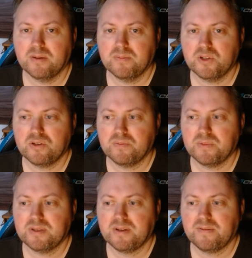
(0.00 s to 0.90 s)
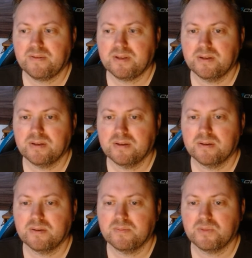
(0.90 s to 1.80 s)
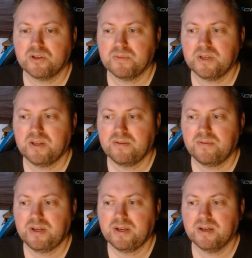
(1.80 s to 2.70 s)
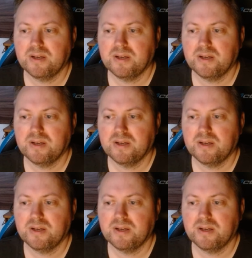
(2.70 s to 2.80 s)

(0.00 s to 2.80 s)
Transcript: Bishop b7, bishop d3,